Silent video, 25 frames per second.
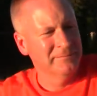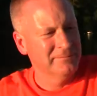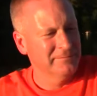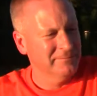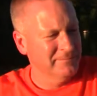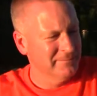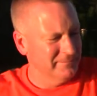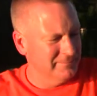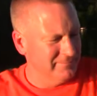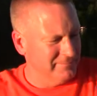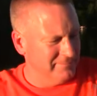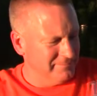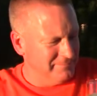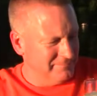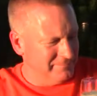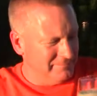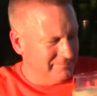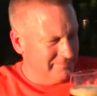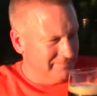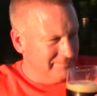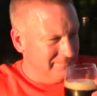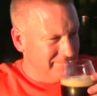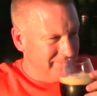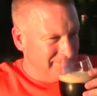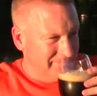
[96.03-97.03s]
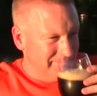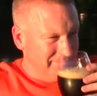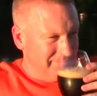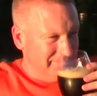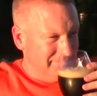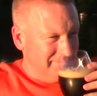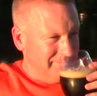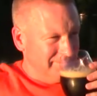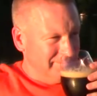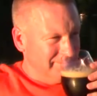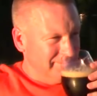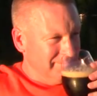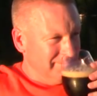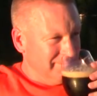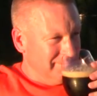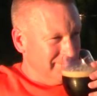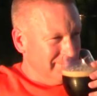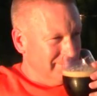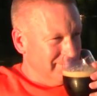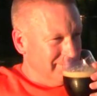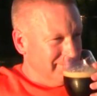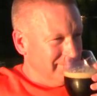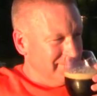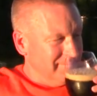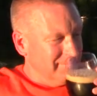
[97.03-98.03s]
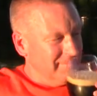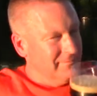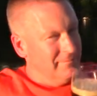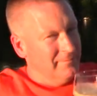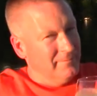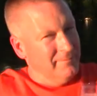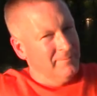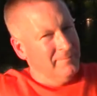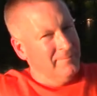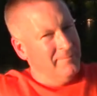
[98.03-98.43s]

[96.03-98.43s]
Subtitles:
Nobody speaks.